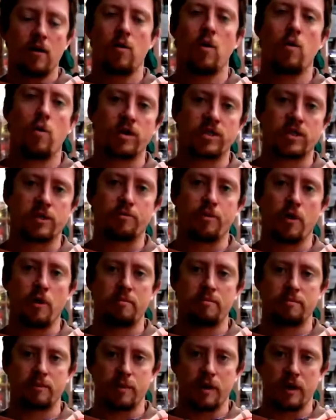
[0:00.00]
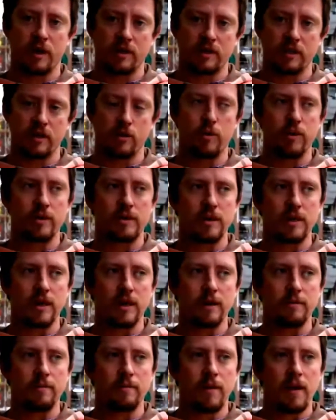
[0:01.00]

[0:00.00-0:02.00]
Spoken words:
Well, what's the problems we're going to deal with today?